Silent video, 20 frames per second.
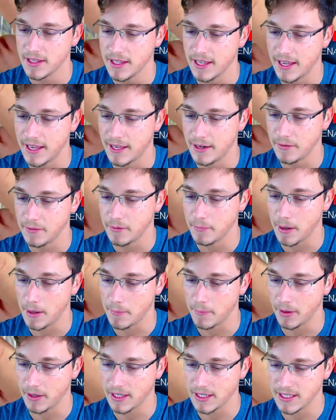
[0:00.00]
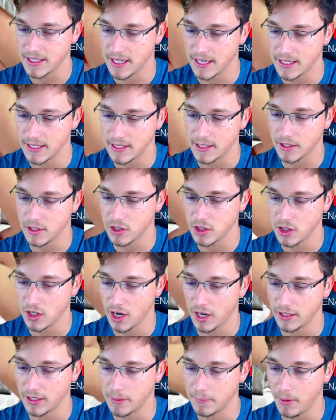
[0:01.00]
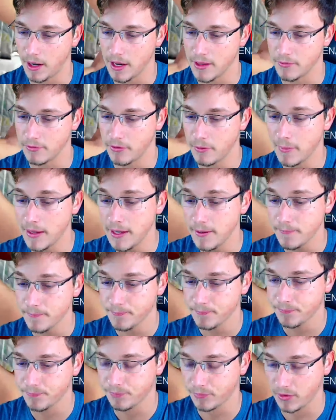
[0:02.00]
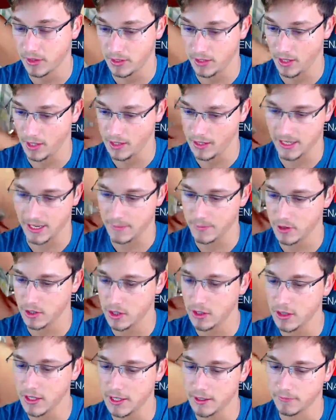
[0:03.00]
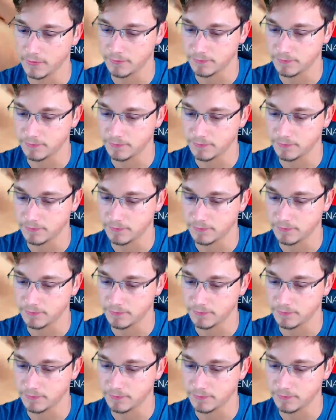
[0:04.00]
And my buddy said, could you kindly buy them for me? And I said, absolutely.